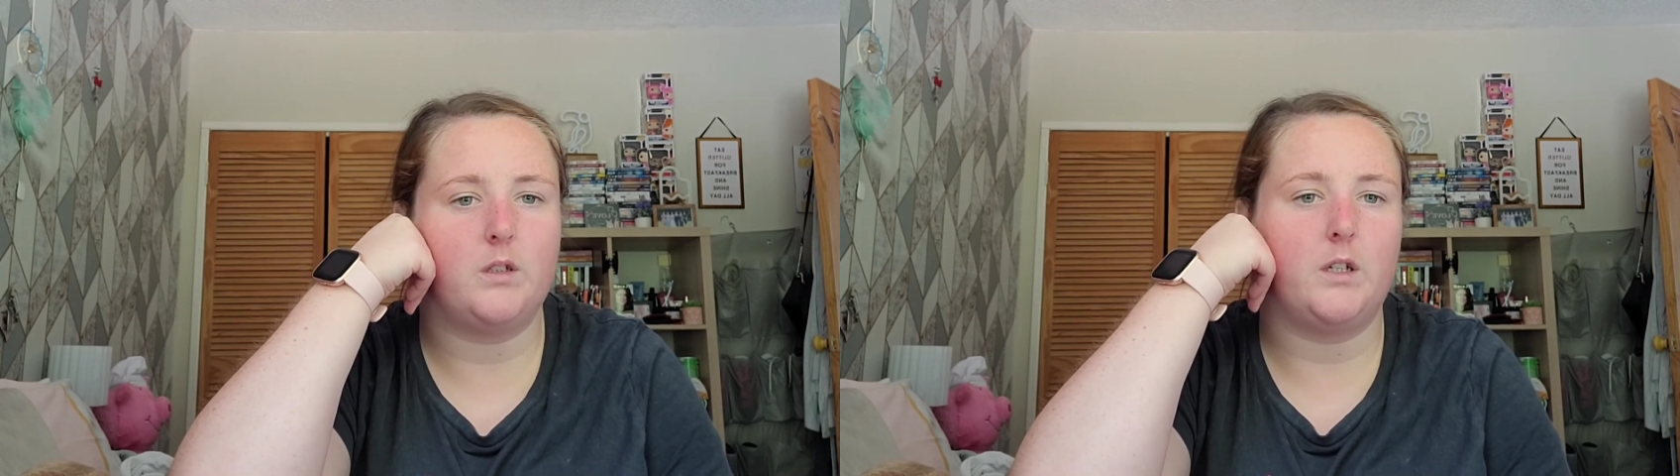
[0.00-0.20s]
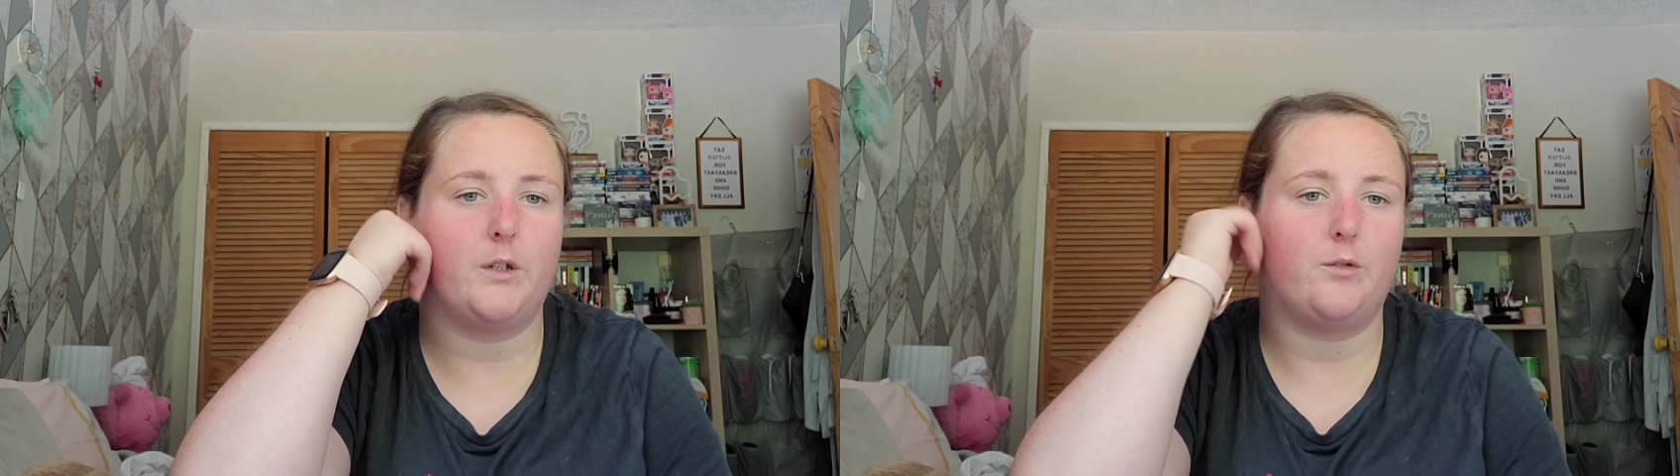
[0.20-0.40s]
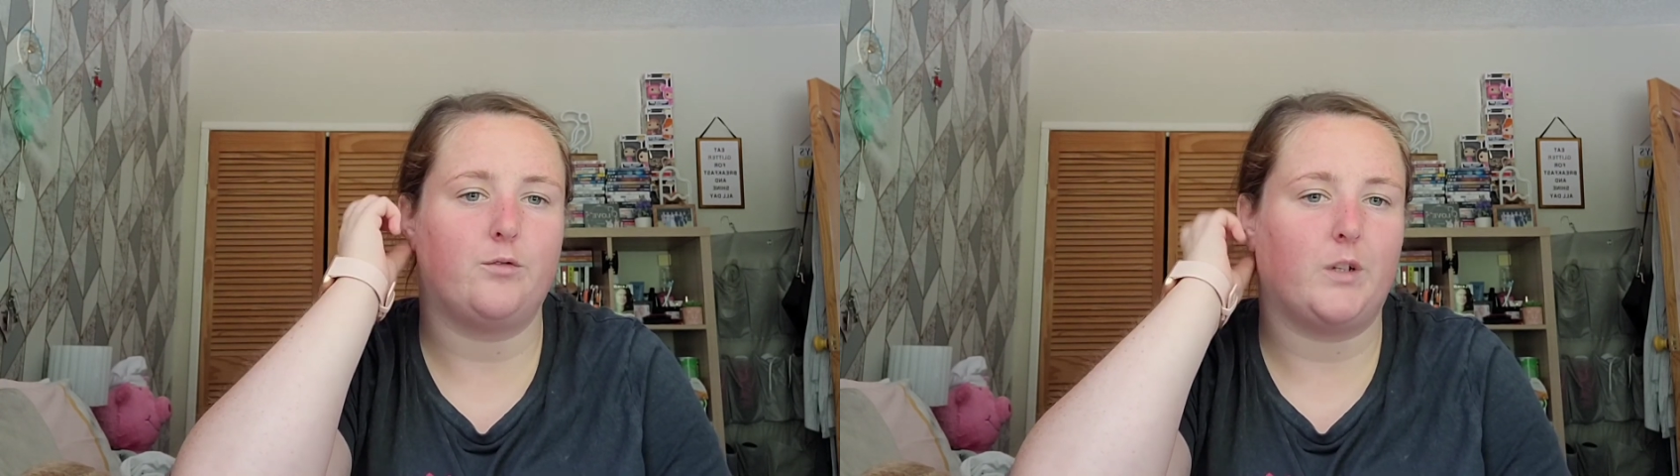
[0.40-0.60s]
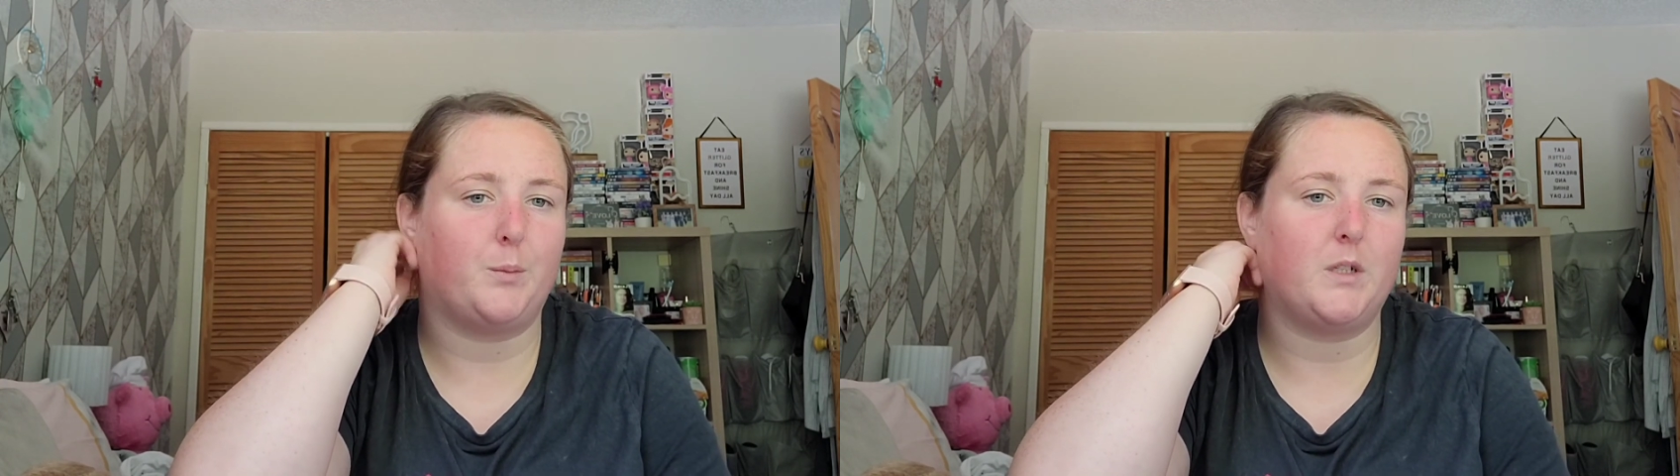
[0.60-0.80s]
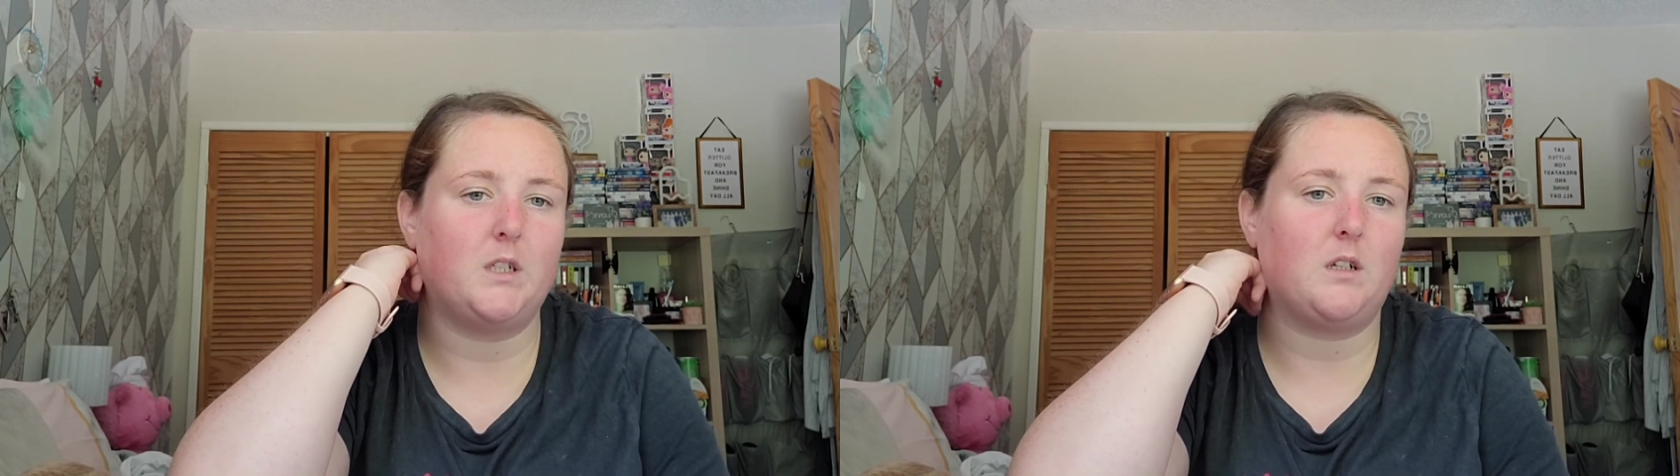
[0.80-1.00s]
like
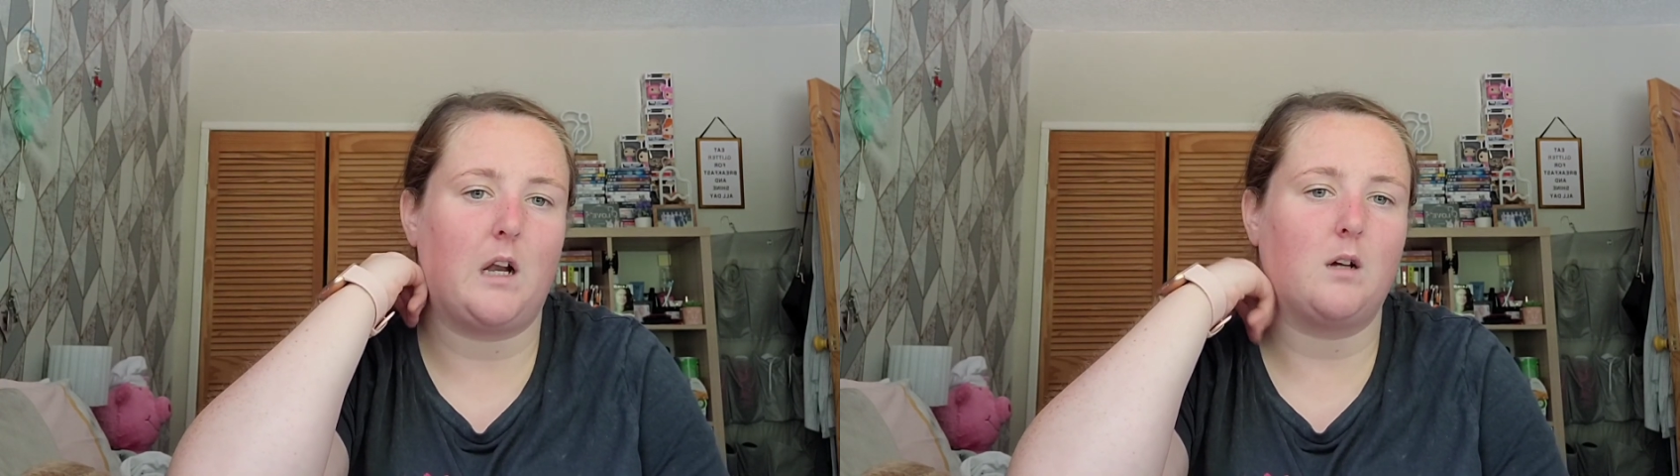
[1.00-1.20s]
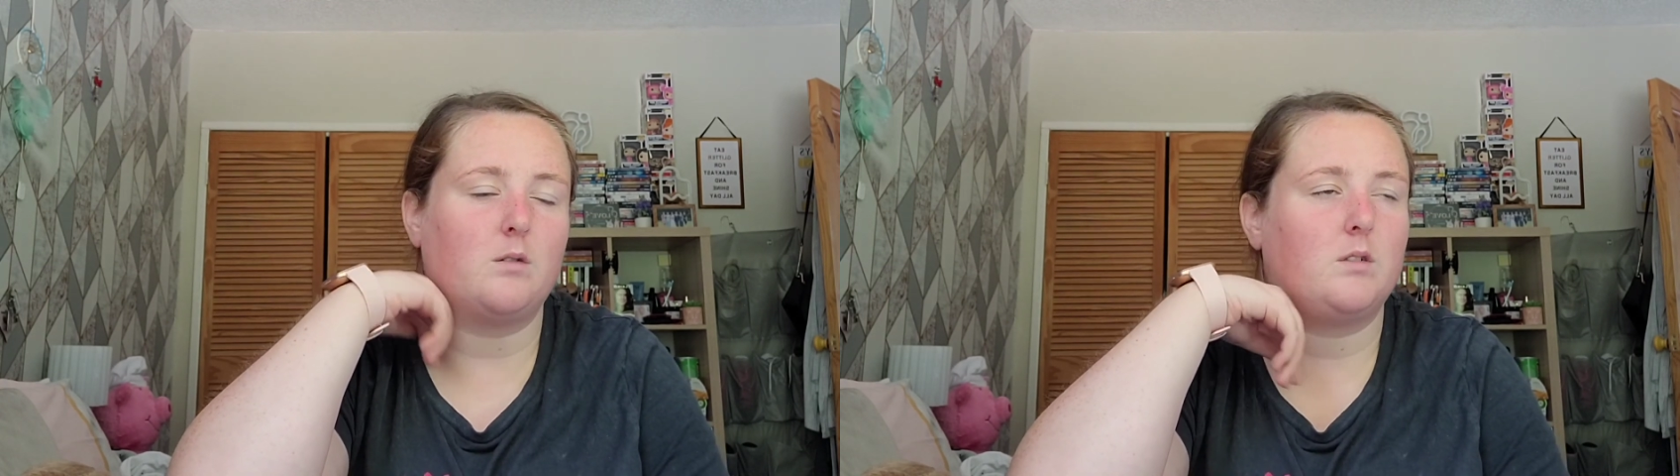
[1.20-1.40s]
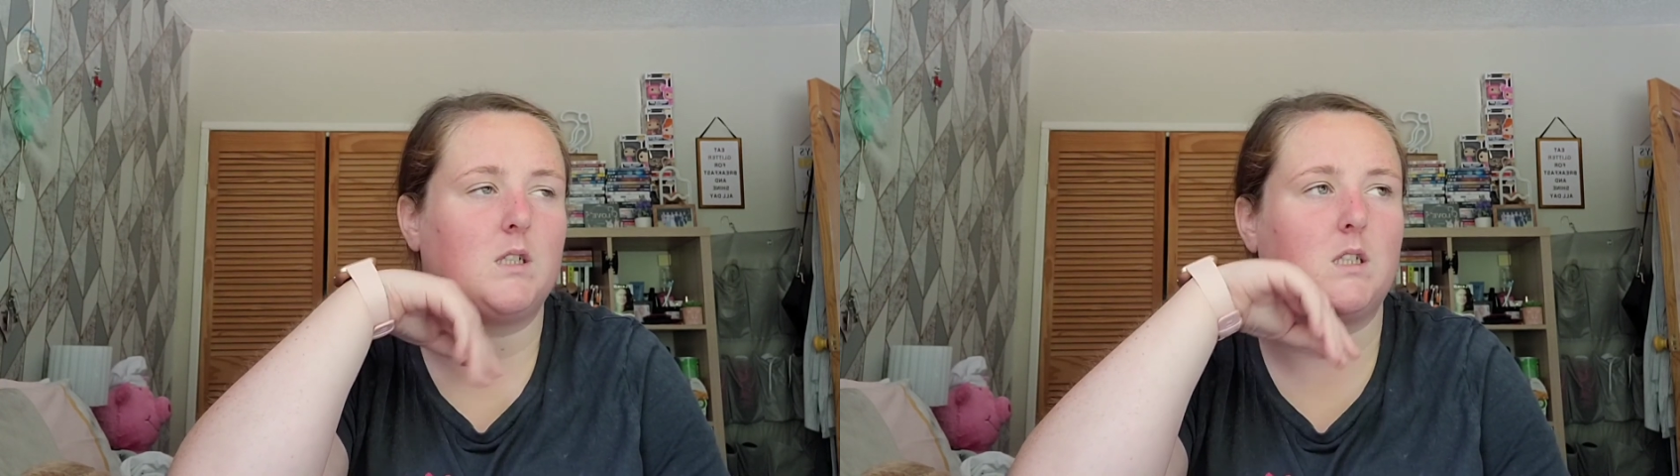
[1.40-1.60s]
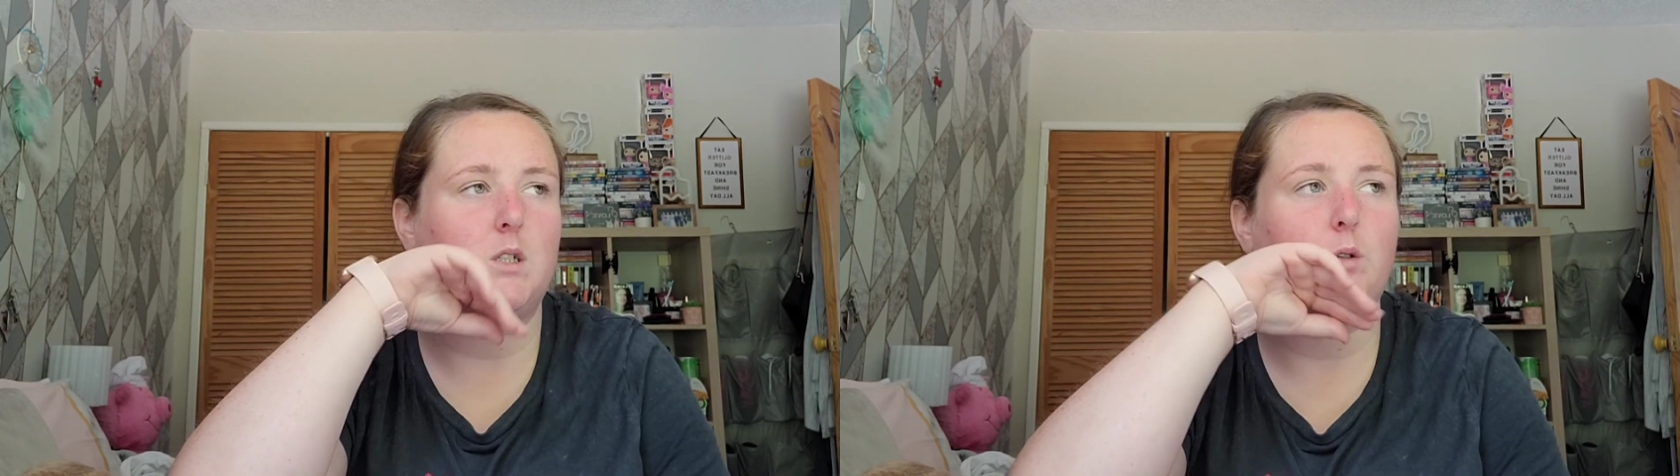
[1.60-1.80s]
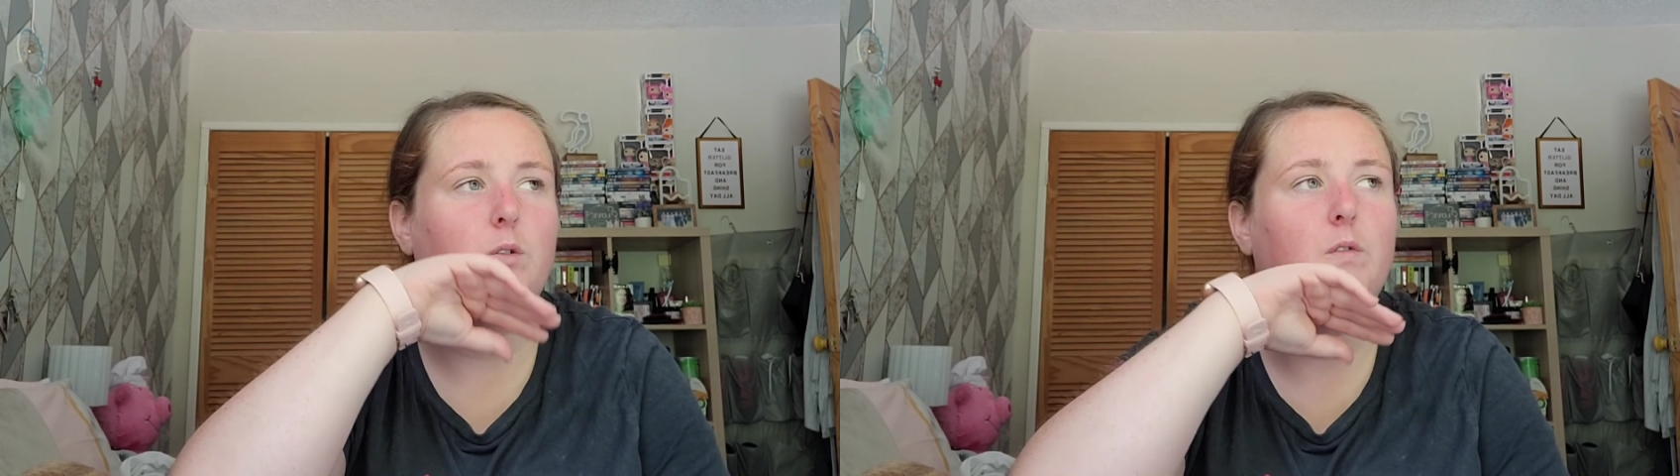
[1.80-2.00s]
ripped clothes and
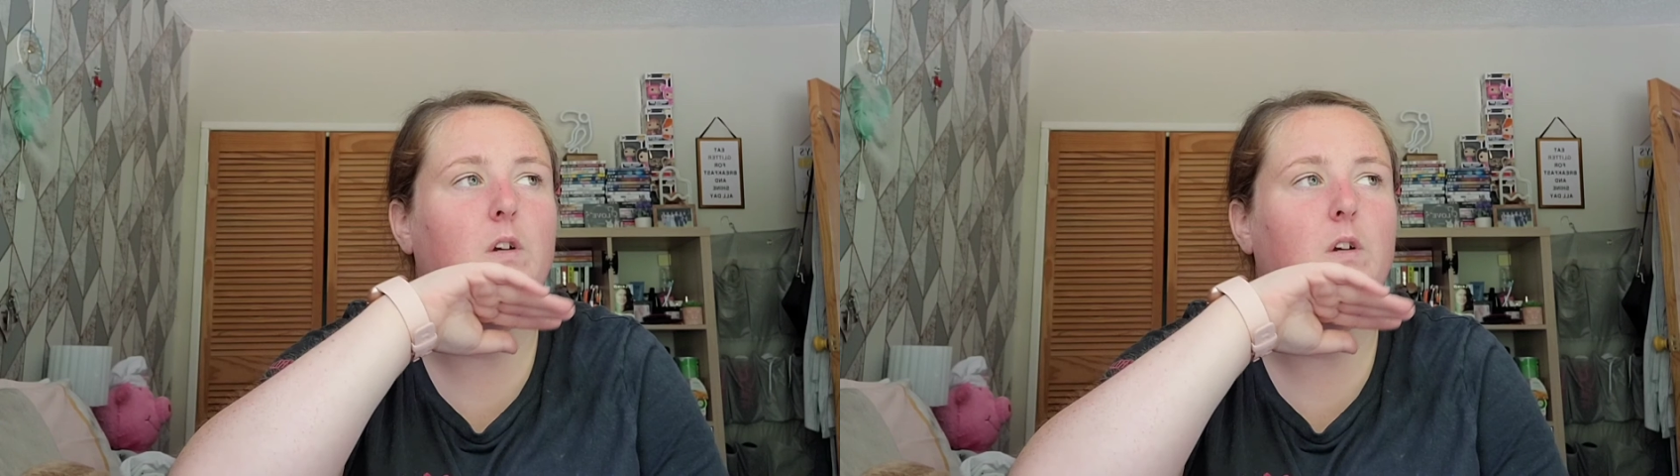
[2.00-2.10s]
stuff.